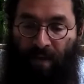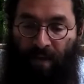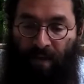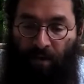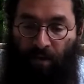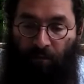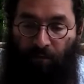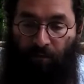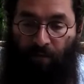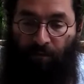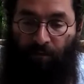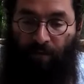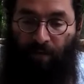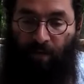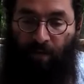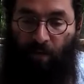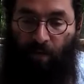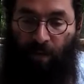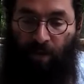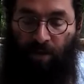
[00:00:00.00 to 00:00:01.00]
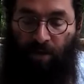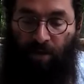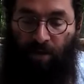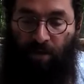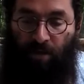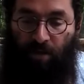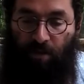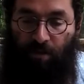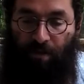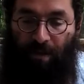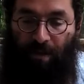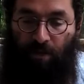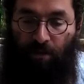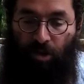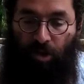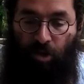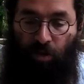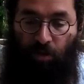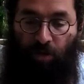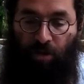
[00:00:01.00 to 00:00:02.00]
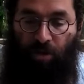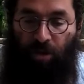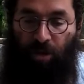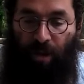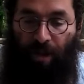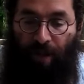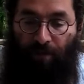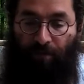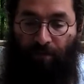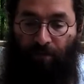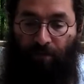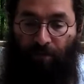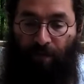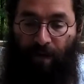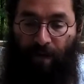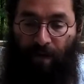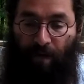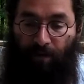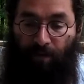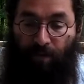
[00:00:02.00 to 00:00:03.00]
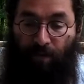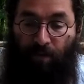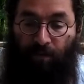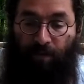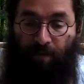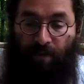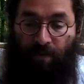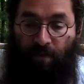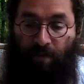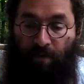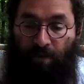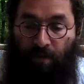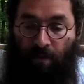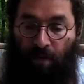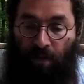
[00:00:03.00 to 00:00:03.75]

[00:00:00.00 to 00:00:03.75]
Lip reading: our 50 questions about Jewish life and observance.